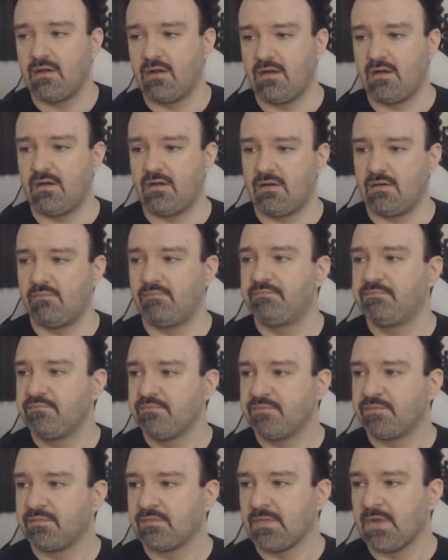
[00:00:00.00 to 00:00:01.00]

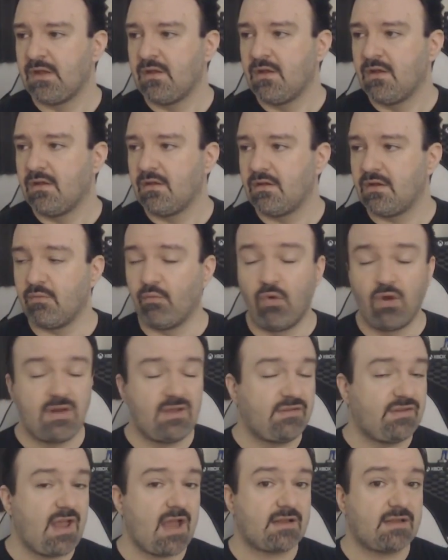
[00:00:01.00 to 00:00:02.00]
What
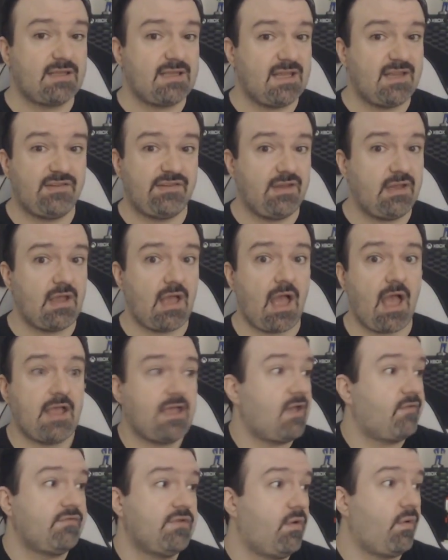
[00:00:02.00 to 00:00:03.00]
exactly is it?
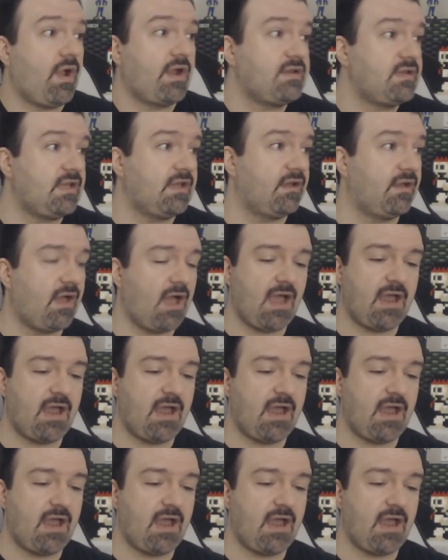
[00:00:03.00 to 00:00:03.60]
I have no idea.